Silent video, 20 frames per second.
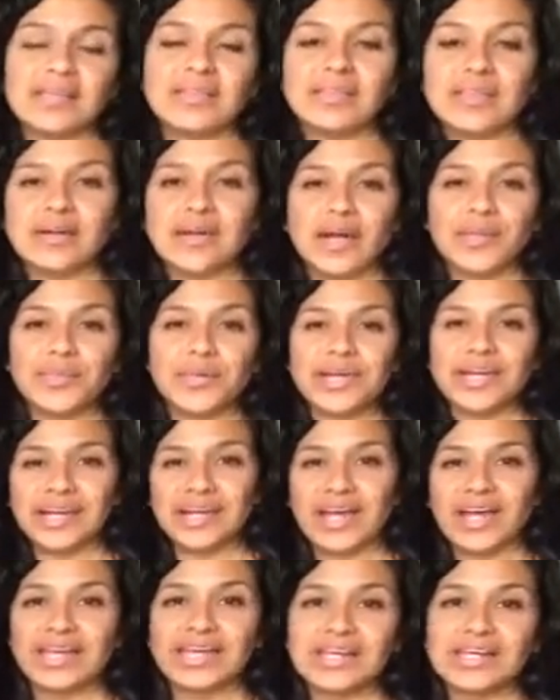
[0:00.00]
there are
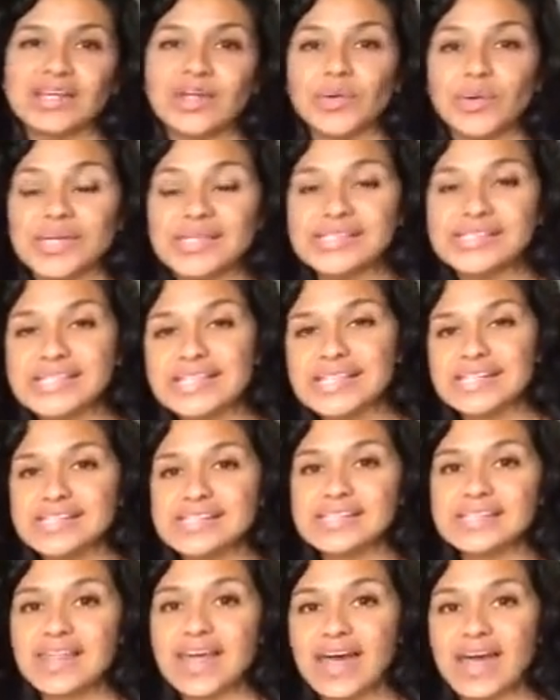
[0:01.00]
periodic
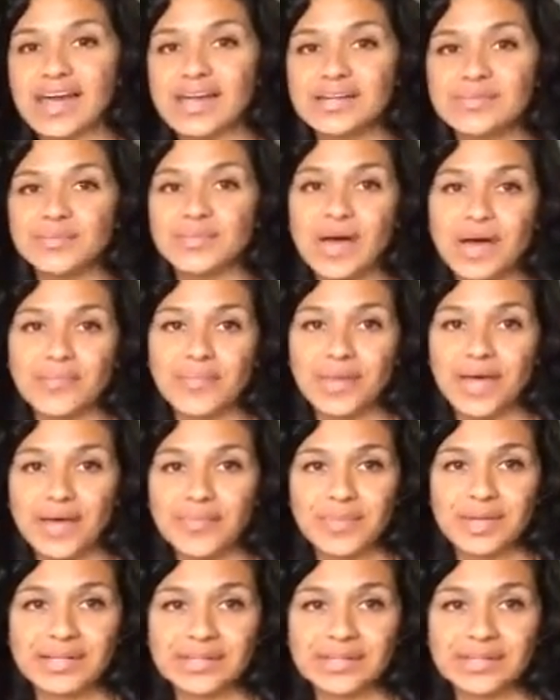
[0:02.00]
quizzes that pop up,